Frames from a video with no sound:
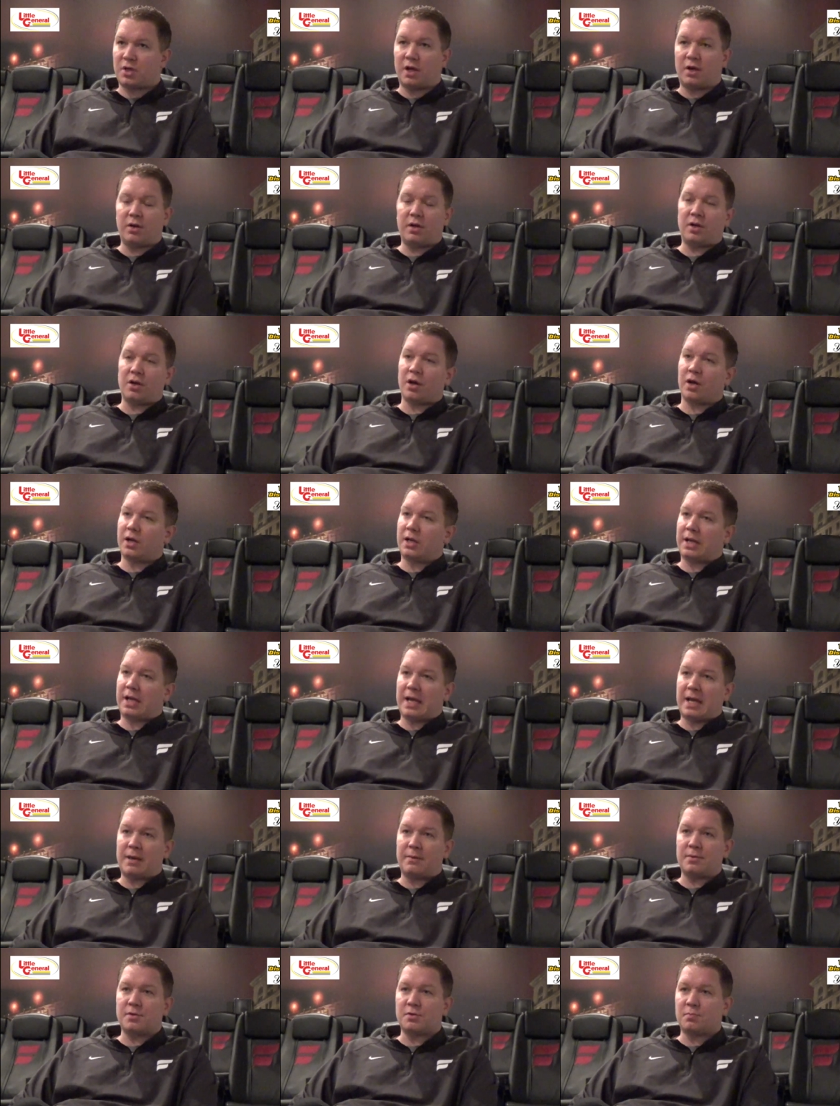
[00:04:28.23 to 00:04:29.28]
Gary
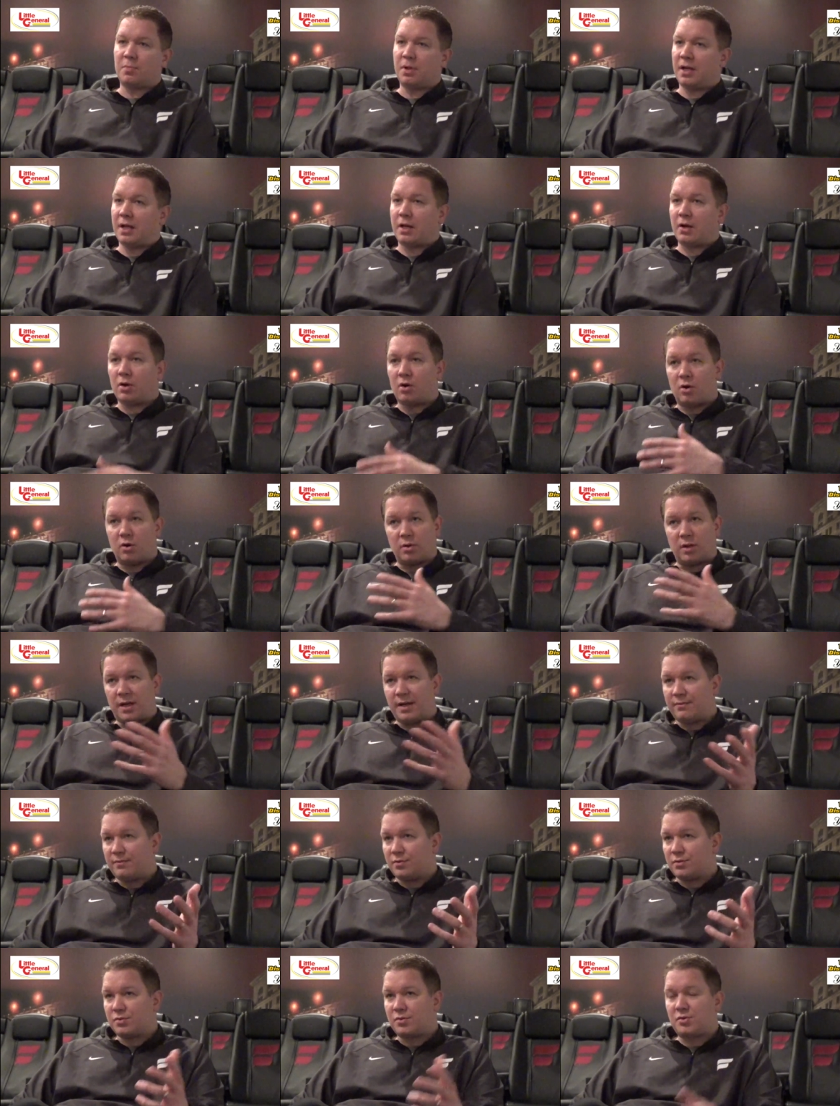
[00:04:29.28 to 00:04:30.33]
Nottingham has been at all
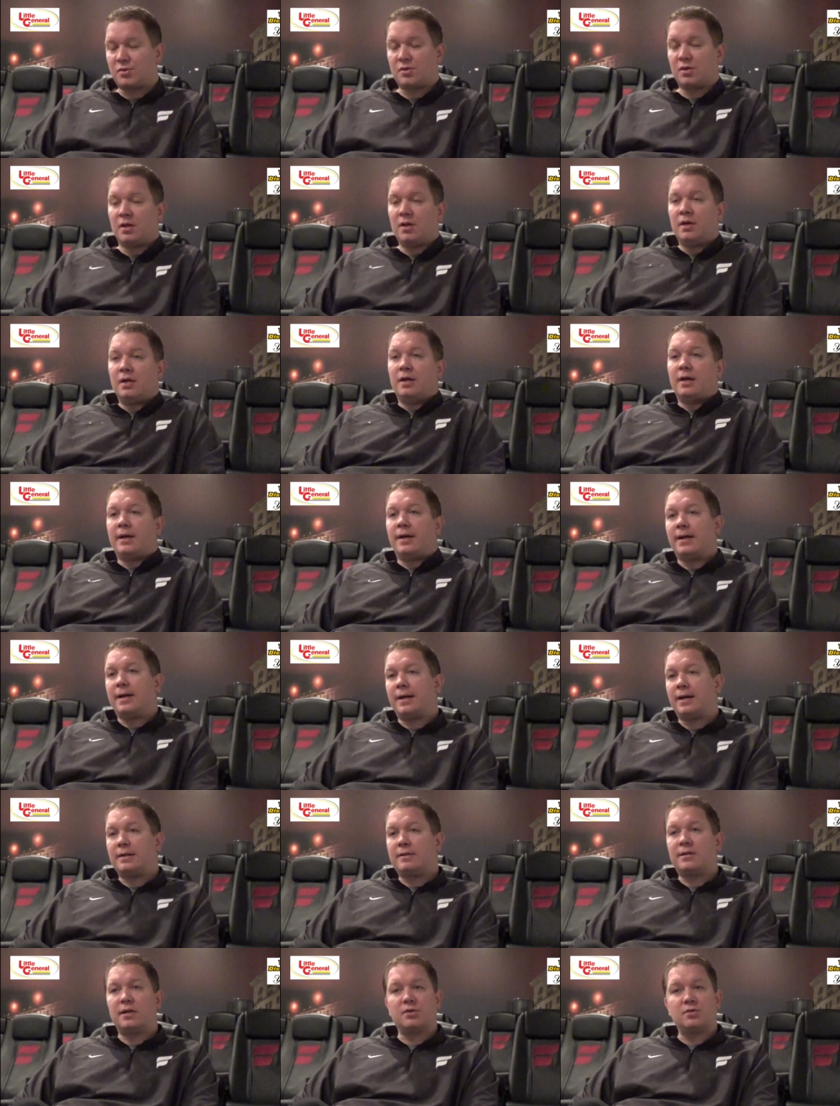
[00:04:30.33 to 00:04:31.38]
levels,
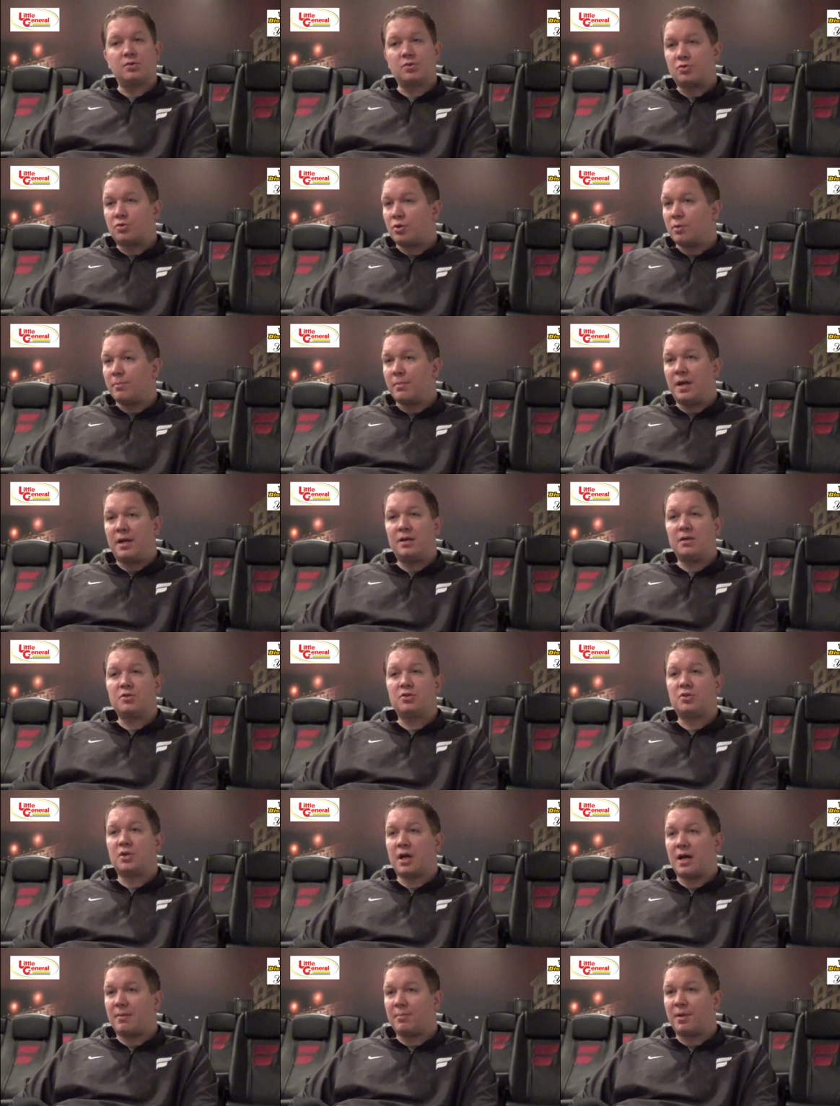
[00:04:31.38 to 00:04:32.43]
does a tremendous
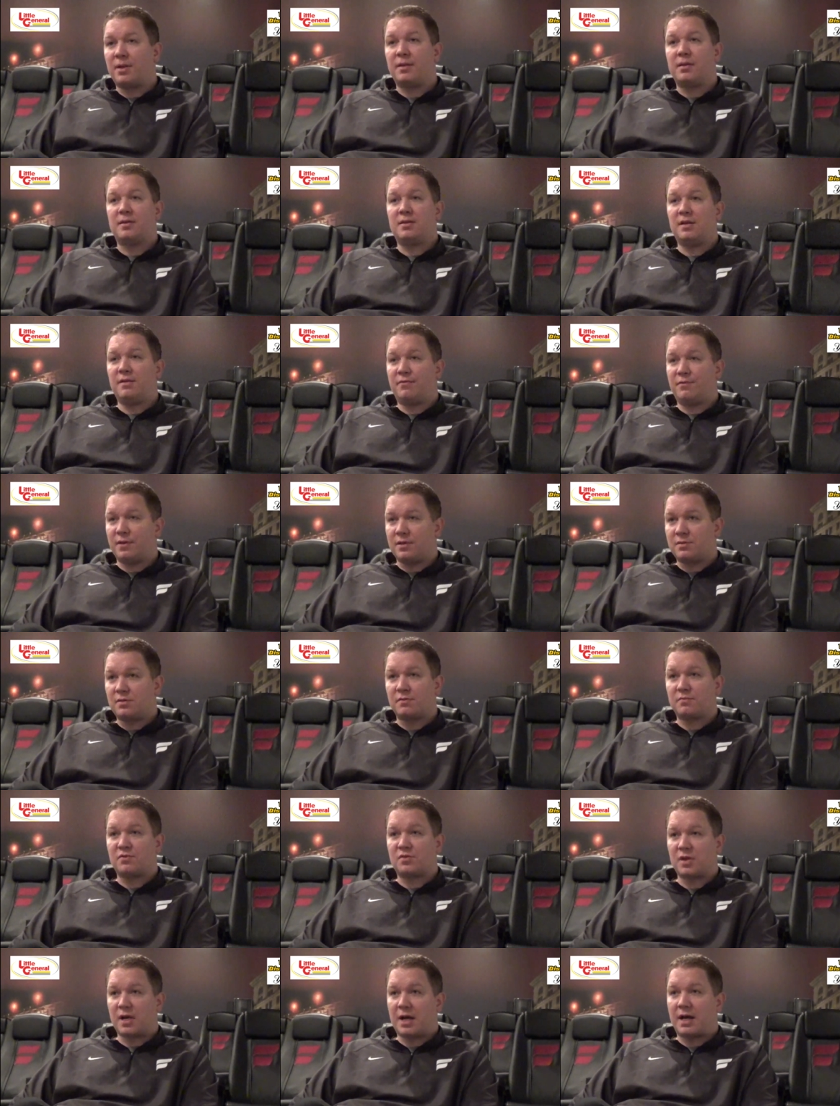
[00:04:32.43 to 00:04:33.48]
job on the
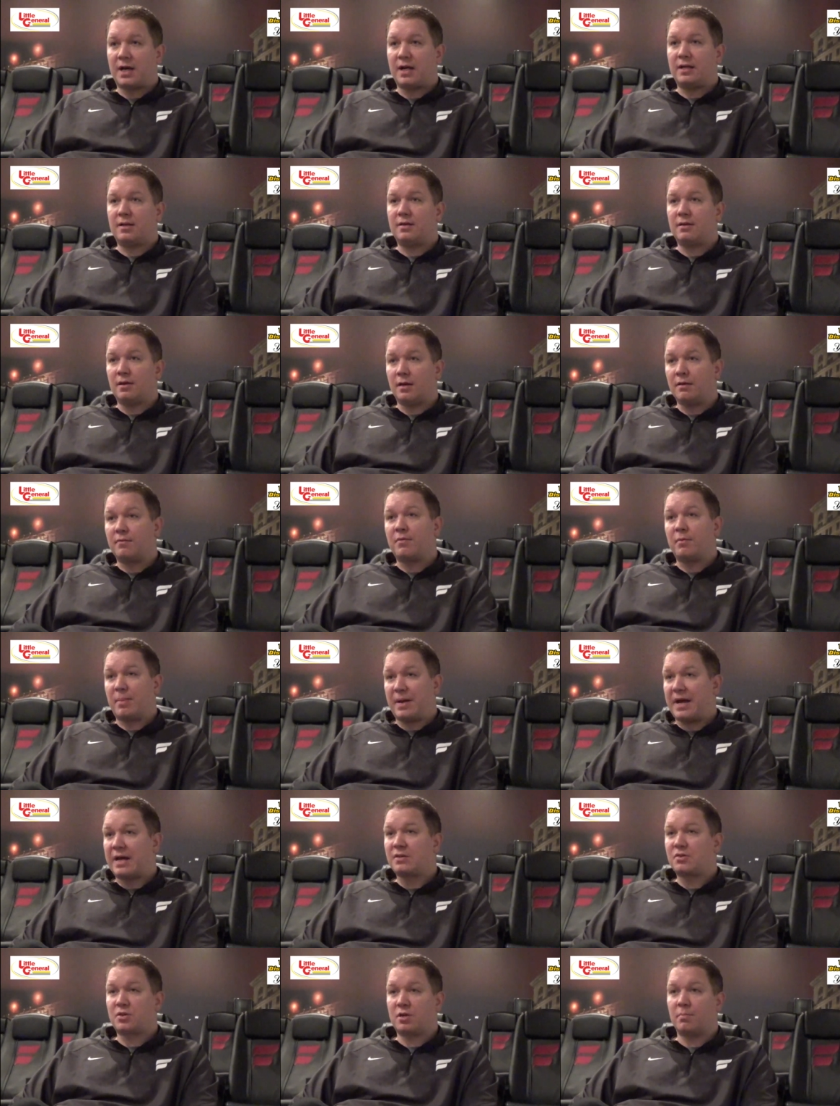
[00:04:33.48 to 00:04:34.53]
defensive side of the
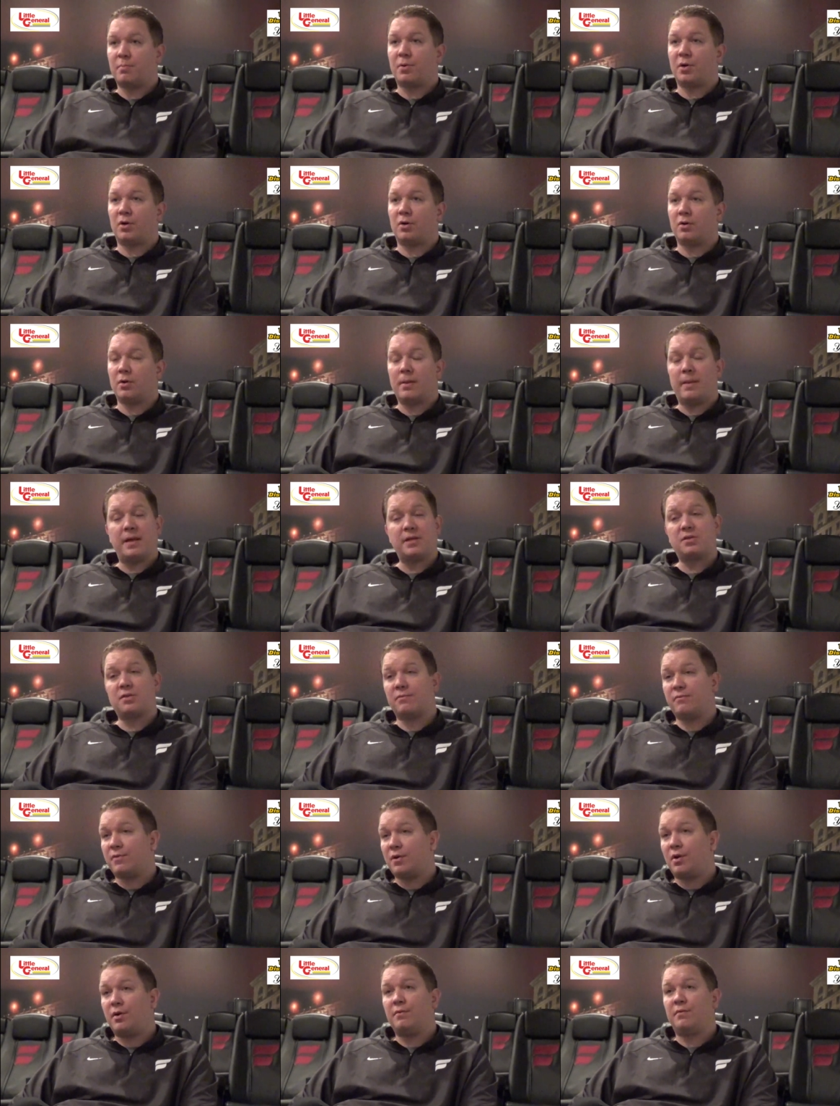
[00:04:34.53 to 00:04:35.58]
basketball, and that's a
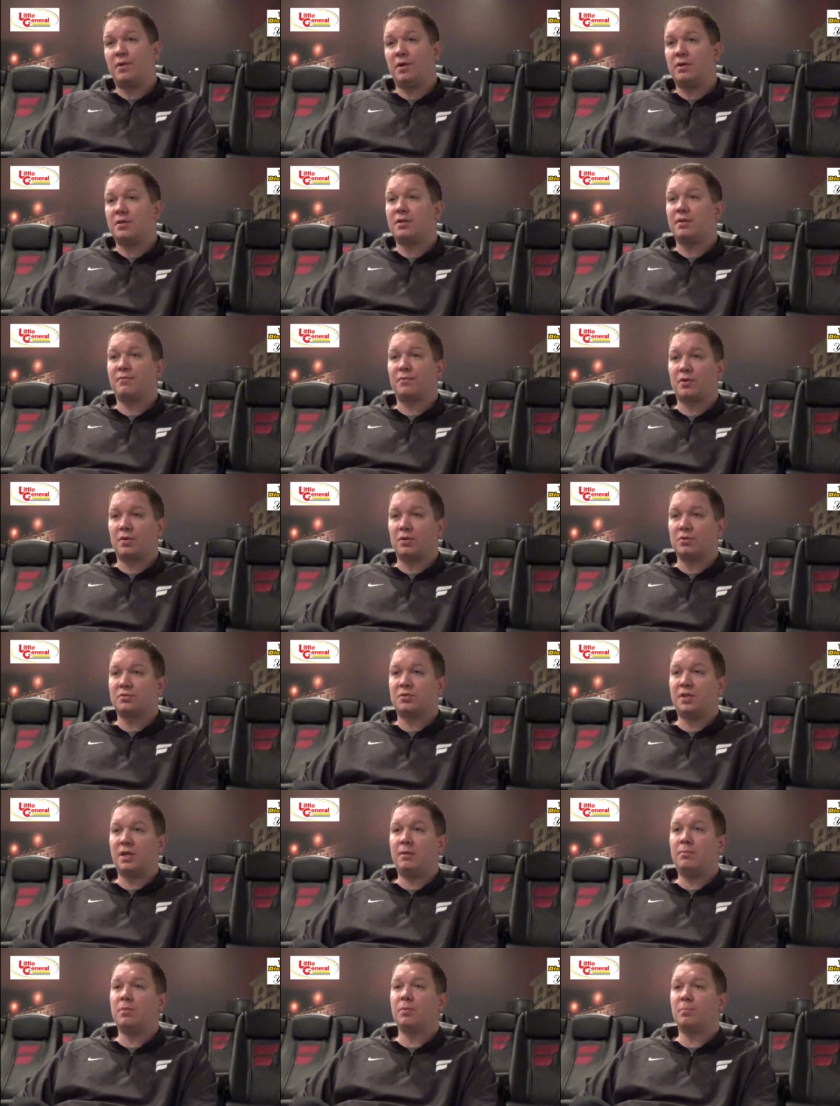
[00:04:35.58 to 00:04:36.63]
very, very difficult
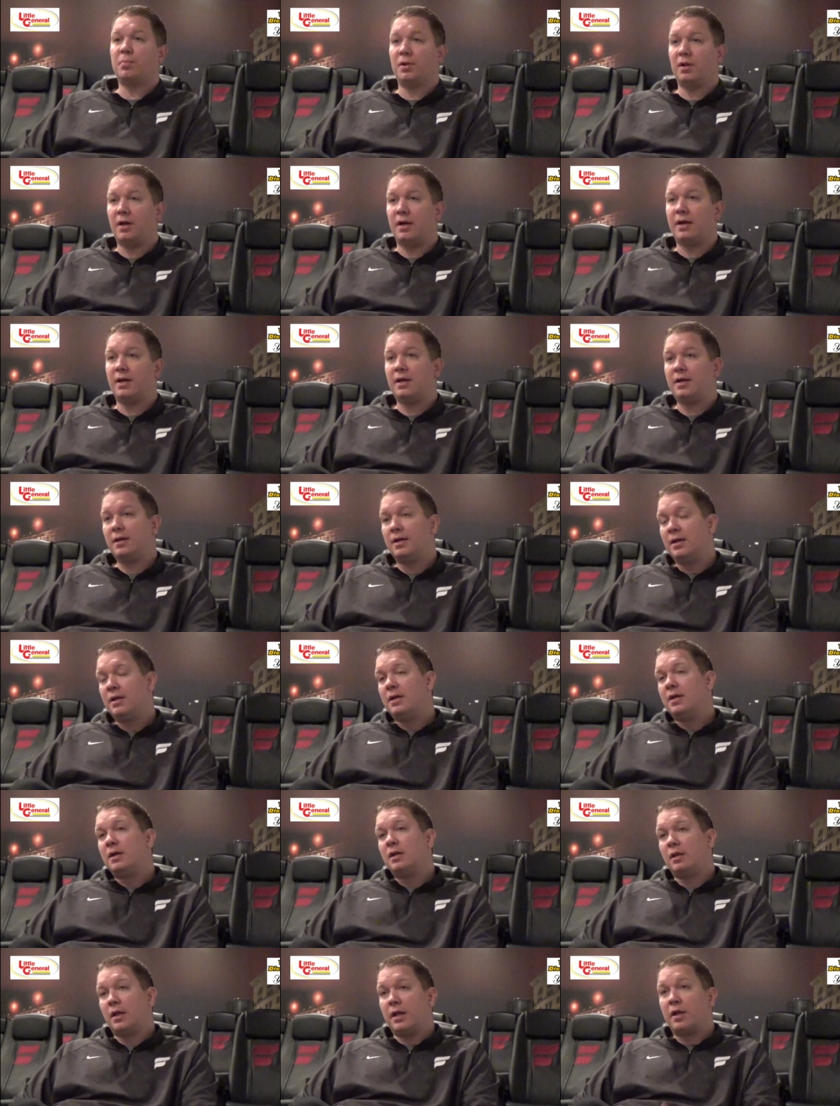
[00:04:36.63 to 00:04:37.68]
team to play,
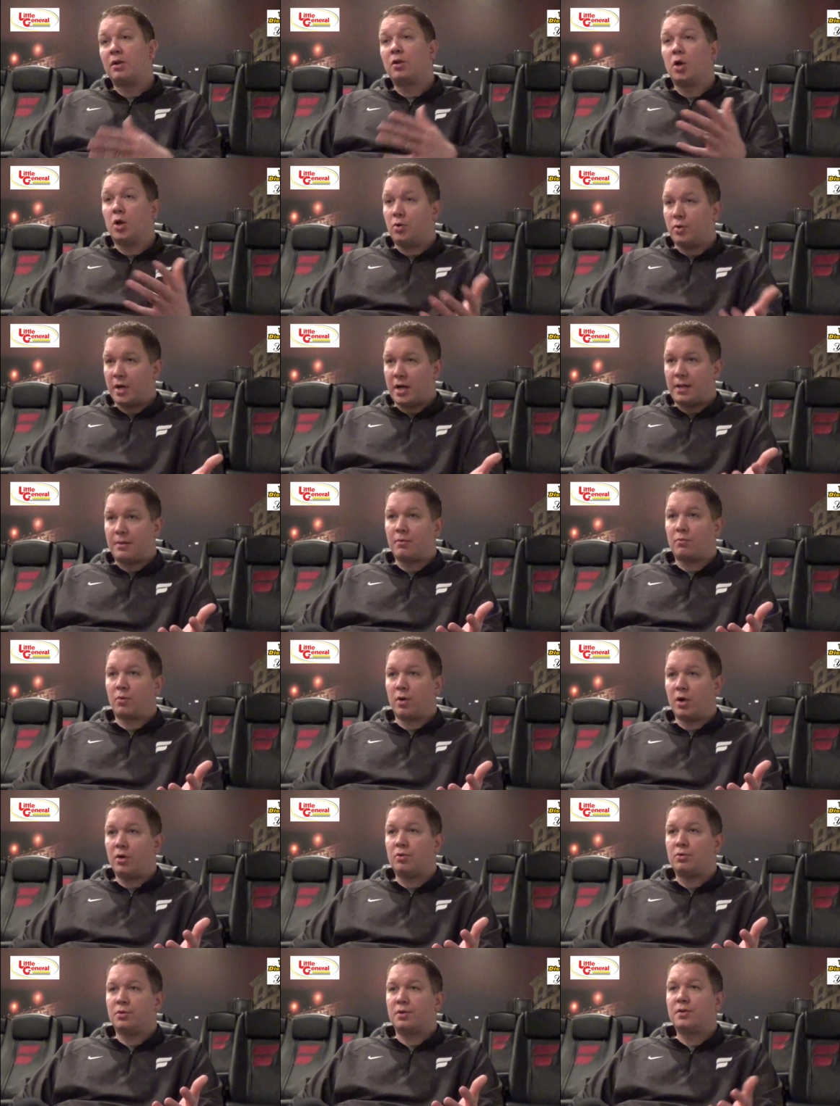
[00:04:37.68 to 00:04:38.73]
let alone on the
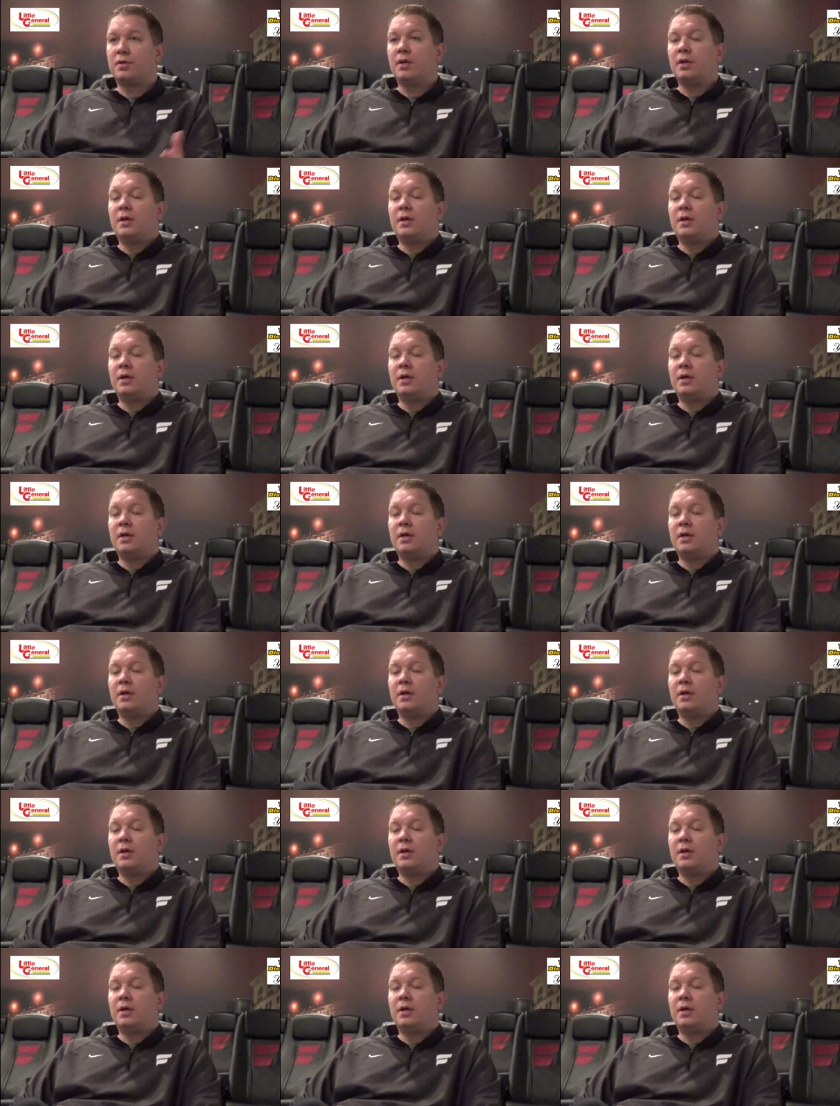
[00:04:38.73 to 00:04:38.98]
road.